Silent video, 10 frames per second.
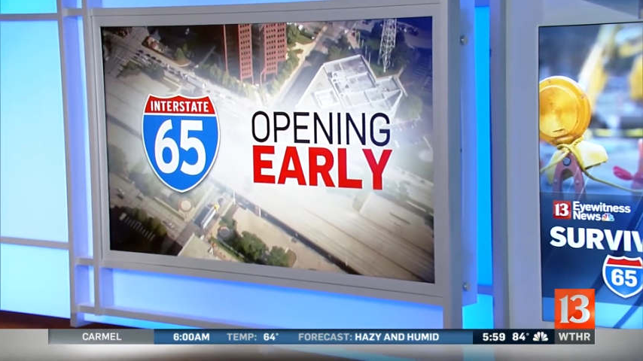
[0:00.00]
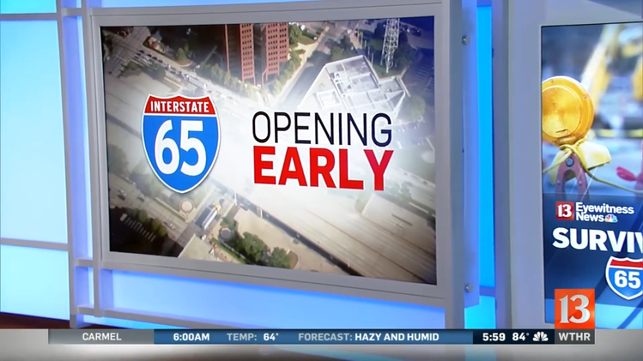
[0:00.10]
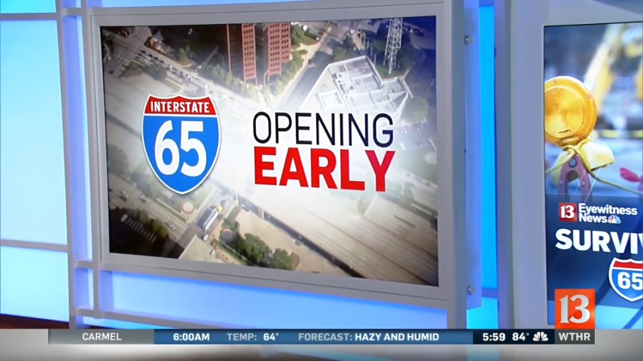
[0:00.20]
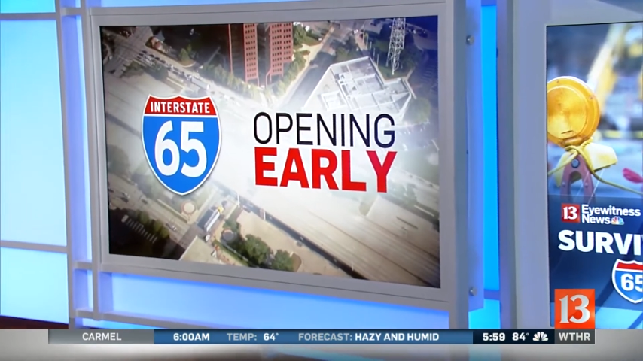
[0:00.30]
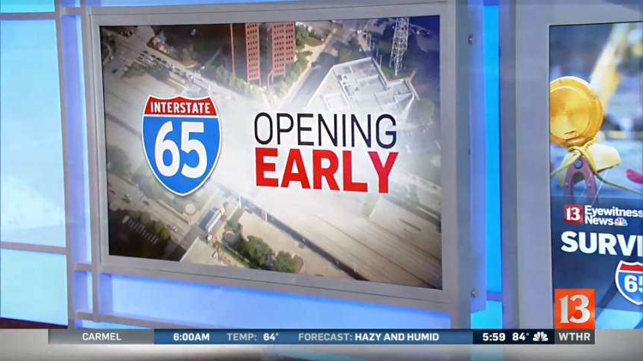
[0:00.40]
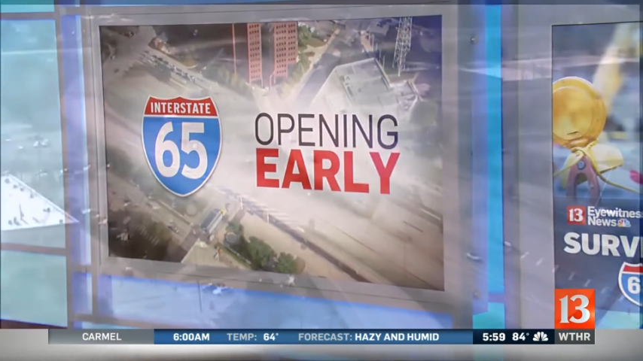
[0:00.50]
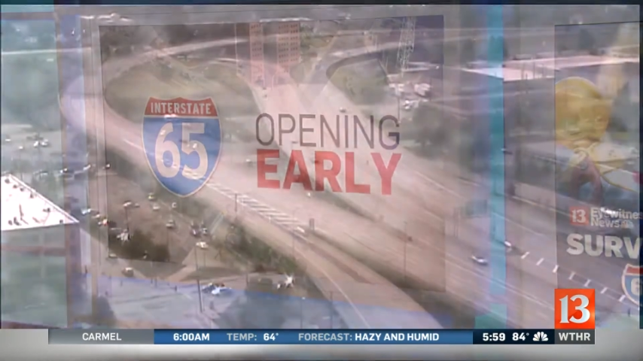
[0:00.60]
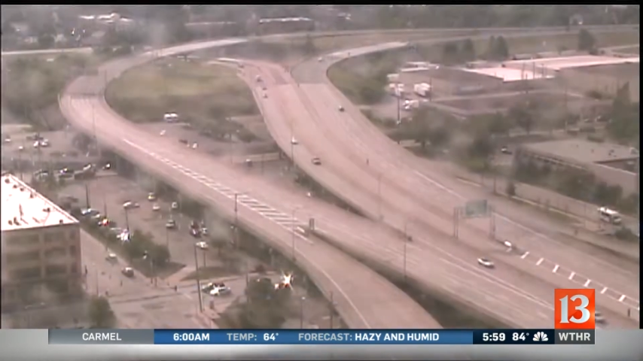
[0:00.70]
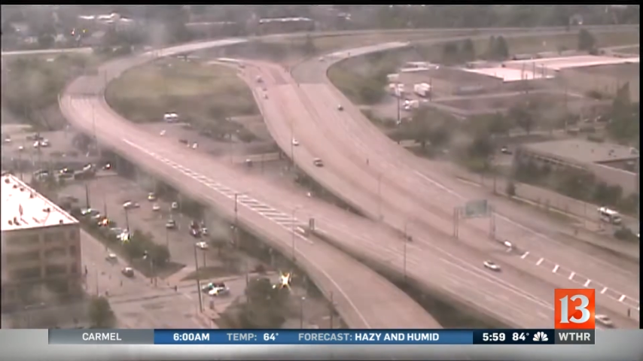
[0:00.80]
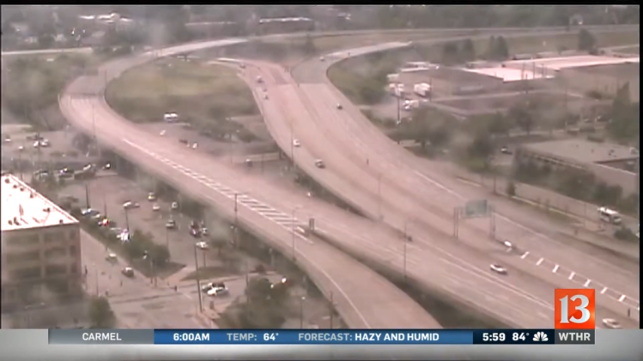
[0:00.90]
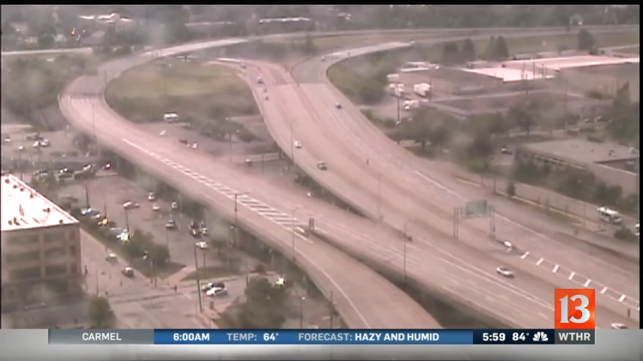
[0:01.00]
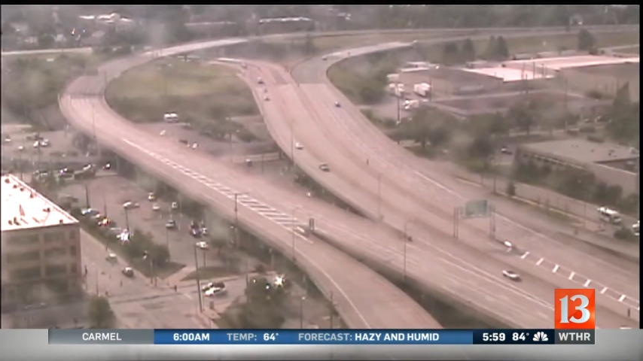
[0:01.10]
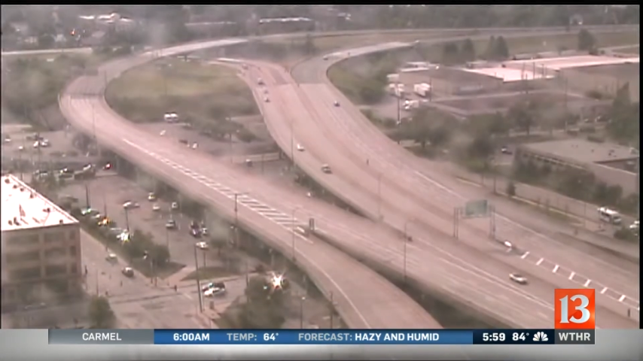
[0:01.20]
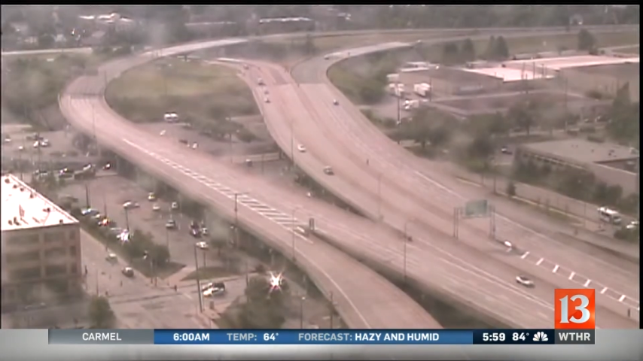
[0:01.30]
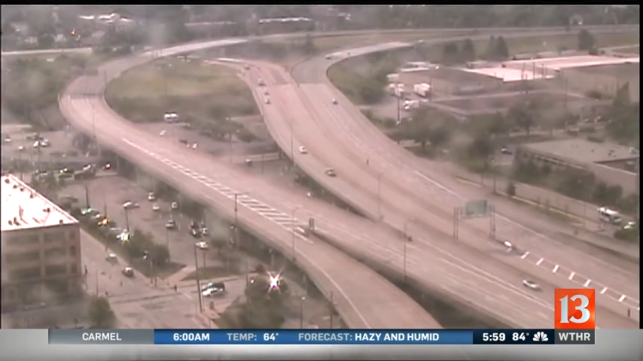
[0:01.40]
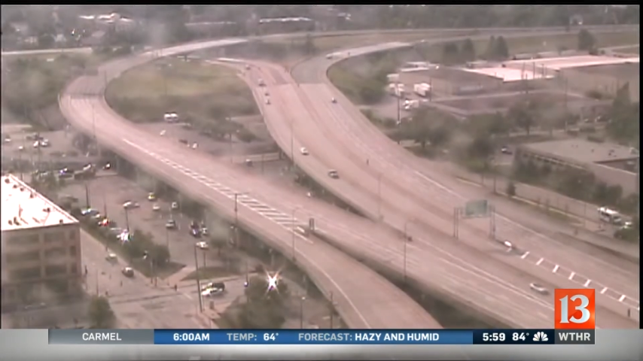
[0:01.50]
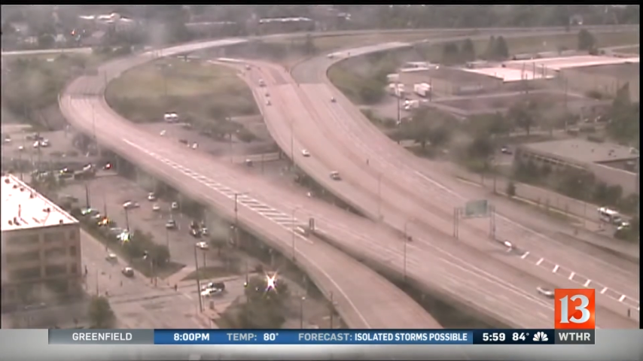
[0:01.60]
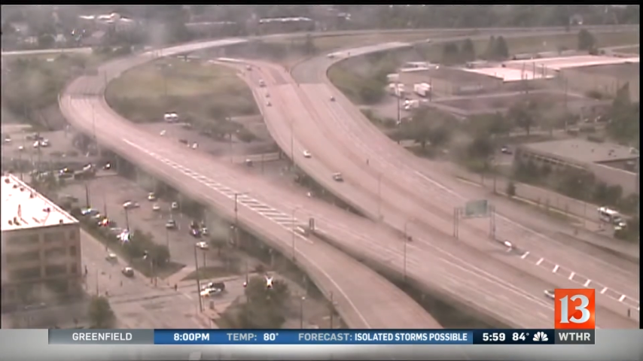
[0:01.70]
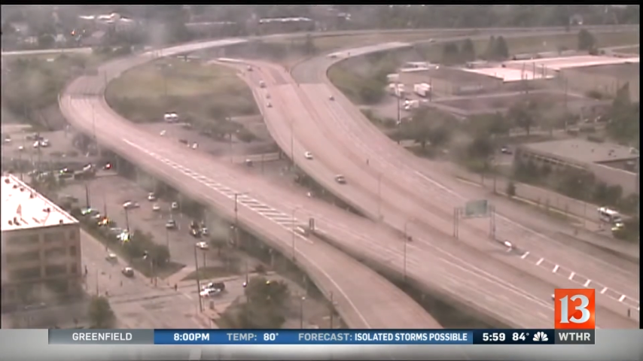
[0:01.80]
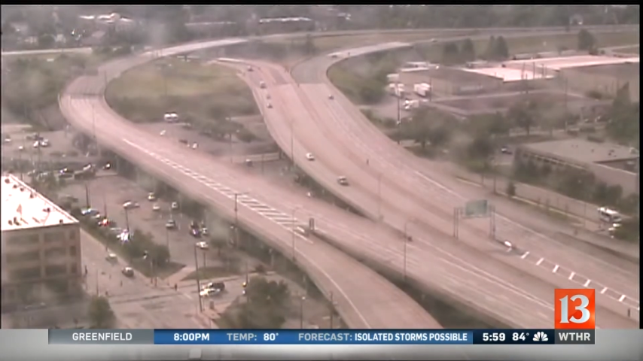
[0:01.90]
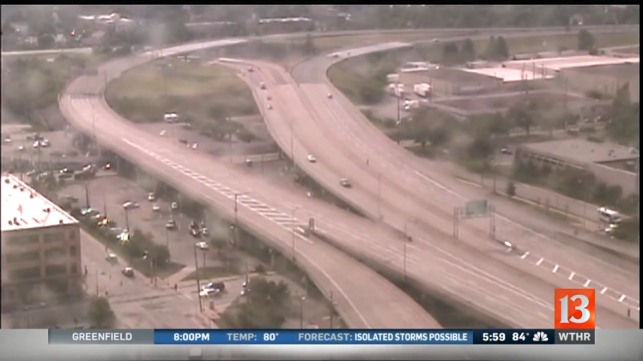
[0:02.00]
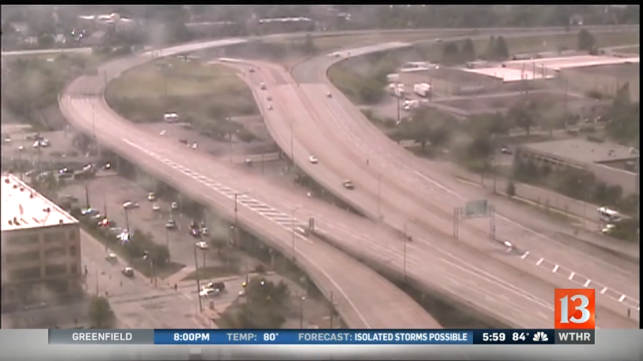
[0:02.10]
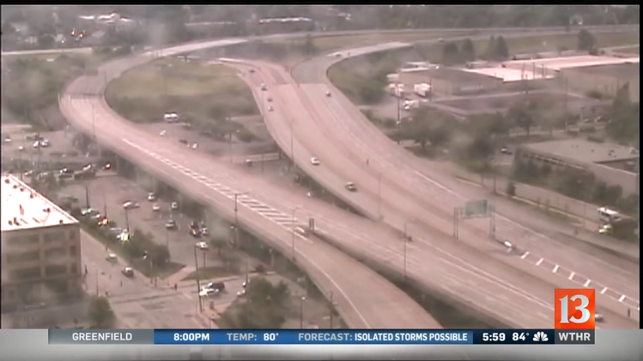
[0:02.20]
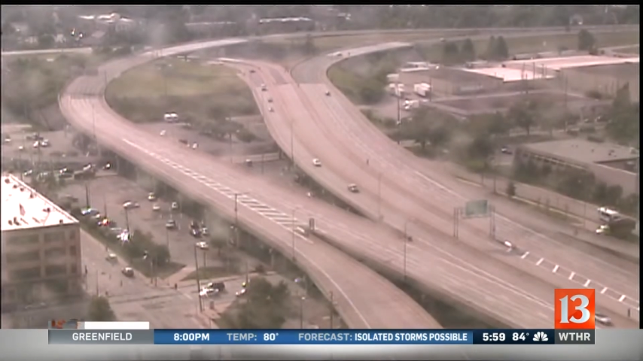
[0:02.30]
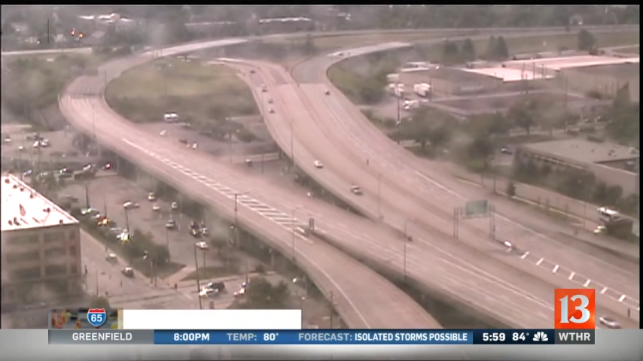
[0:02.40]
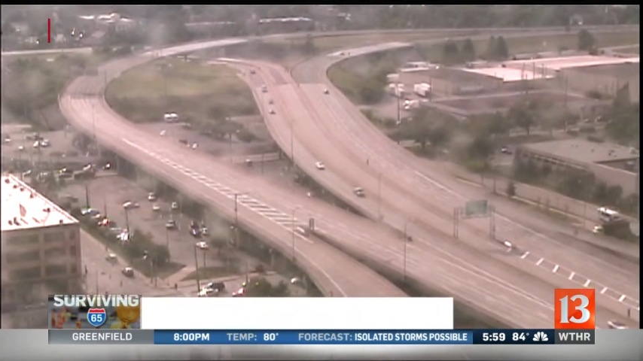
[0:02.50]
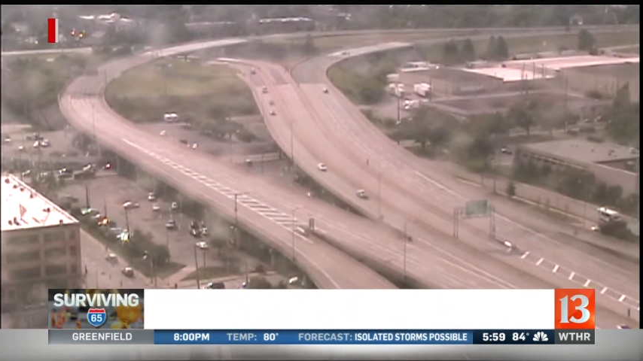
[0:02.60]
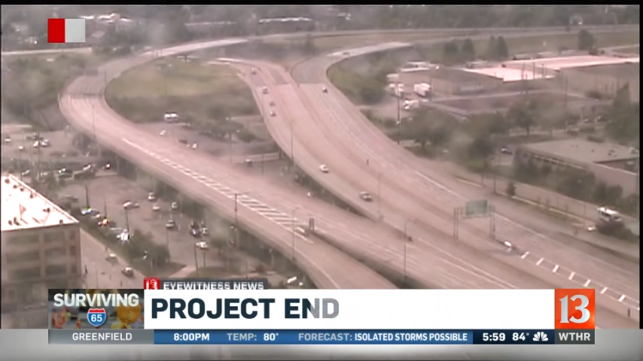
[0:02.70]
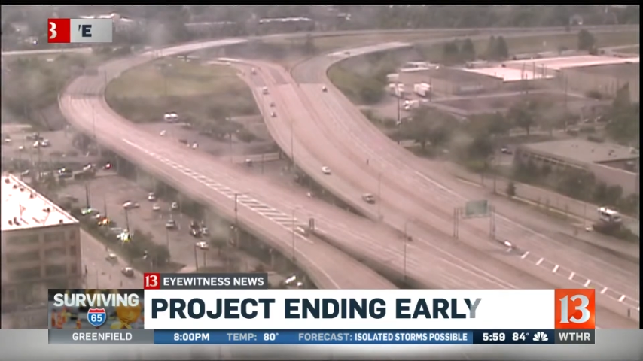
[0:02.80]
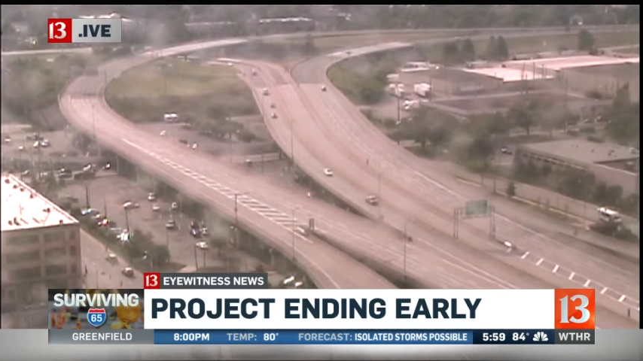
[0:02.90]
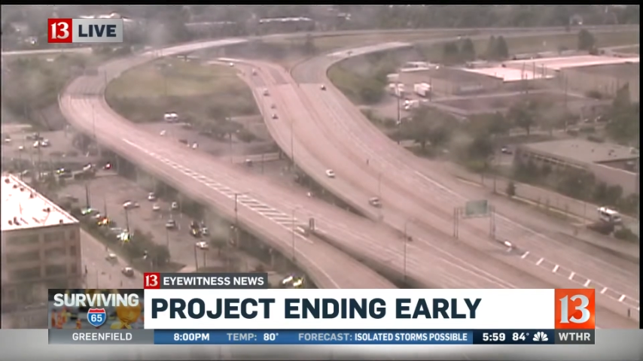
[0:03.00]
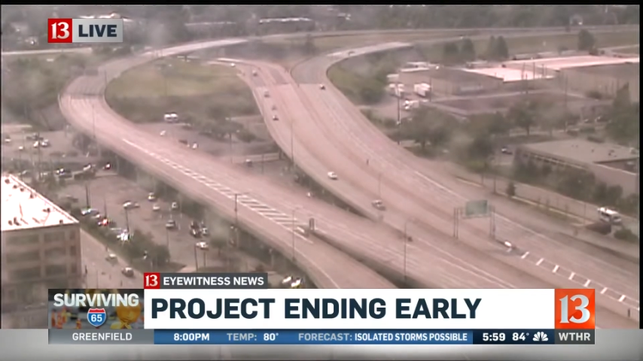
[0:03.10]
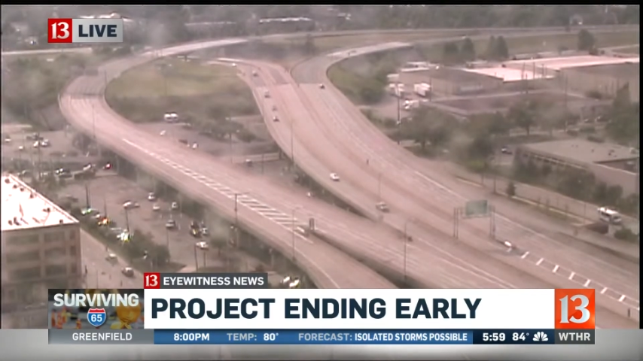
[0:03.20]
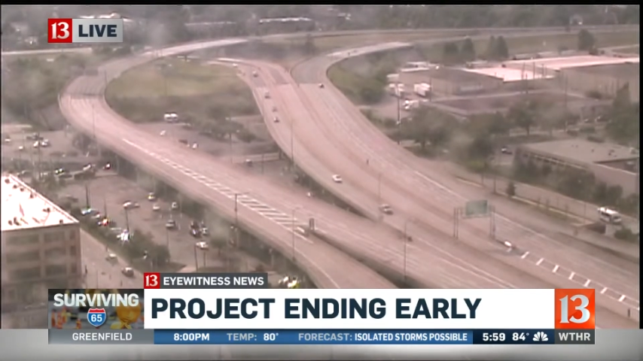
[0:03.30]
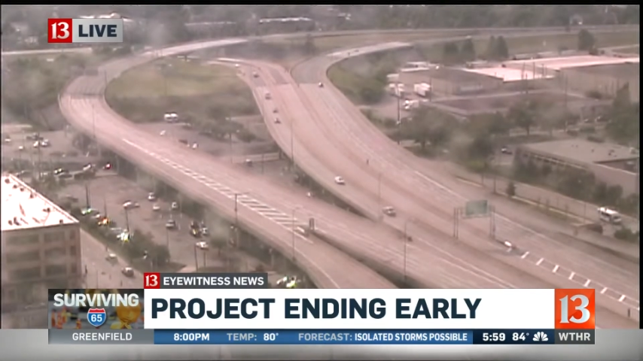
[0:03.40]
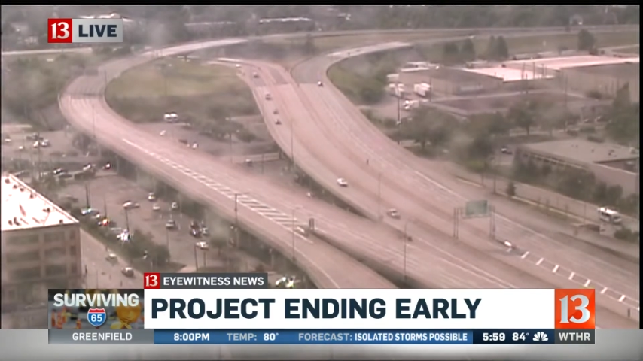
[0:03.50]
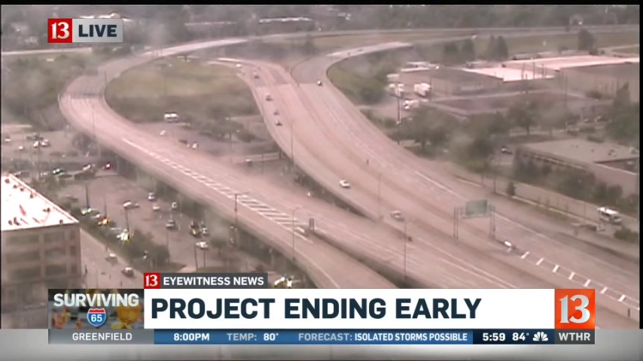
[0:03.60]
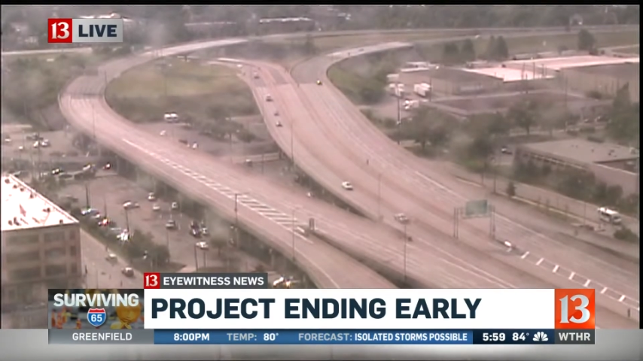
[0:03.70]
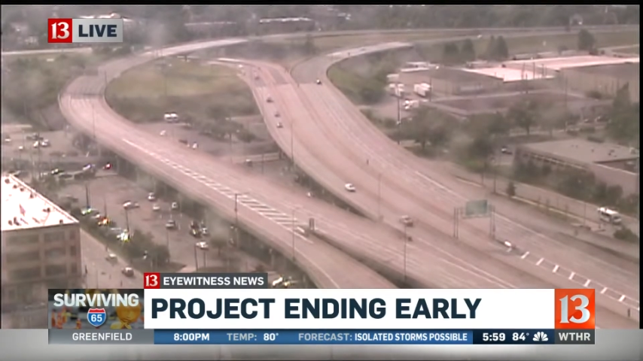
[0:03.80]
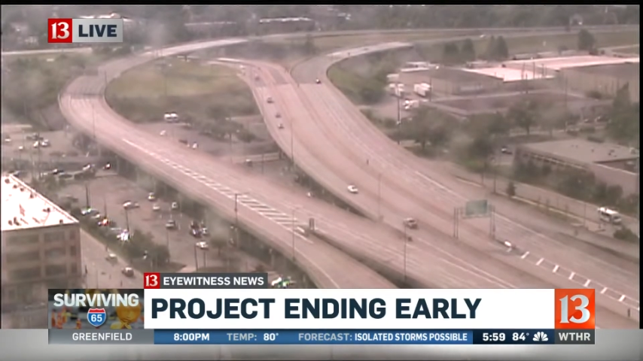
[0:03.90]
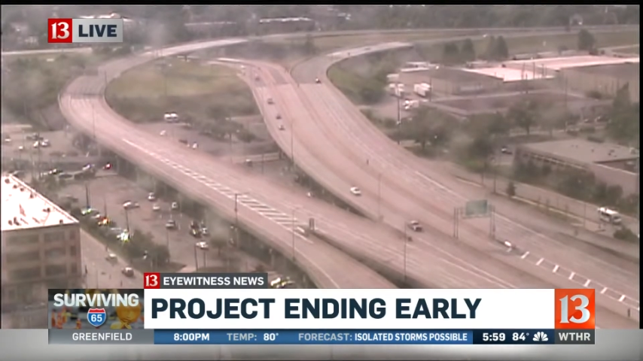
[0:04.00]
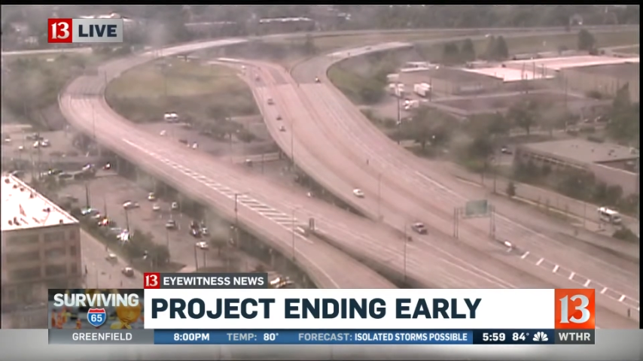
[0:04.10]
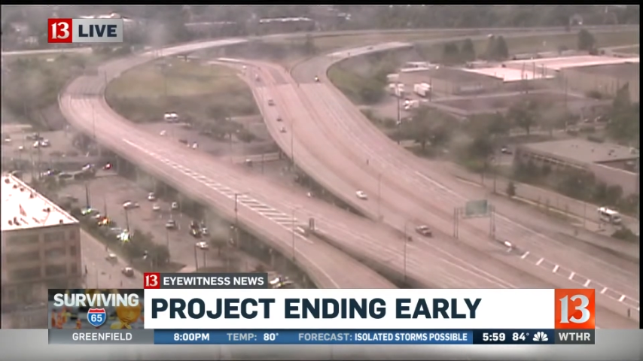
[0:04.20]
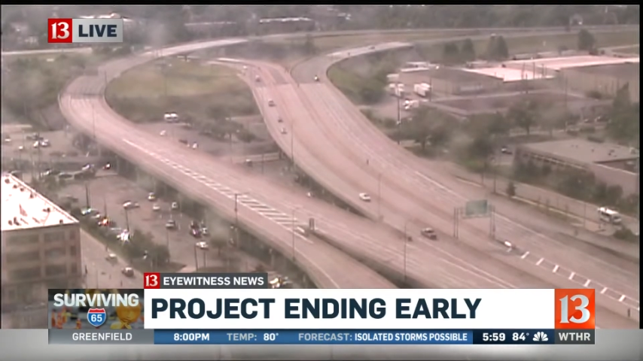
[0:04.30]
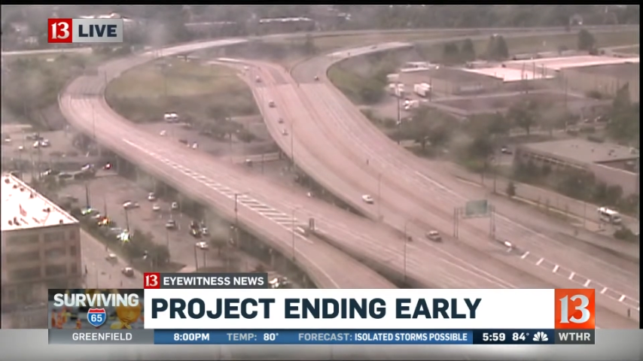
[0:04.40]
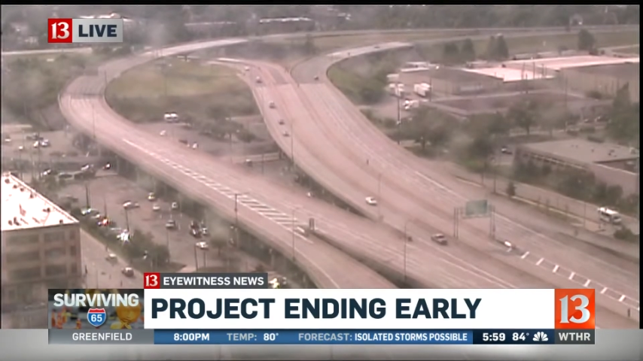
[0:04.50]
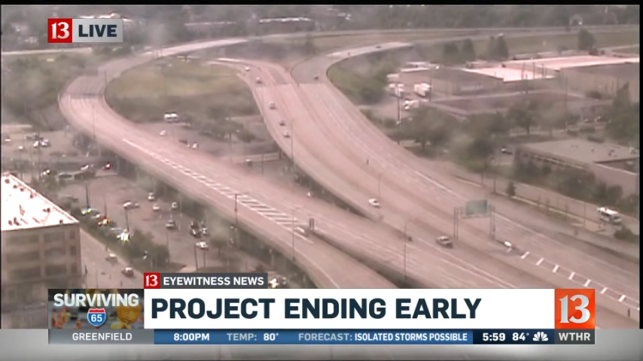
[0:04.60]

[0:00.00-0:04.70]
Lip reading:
[unreadable: no face in view]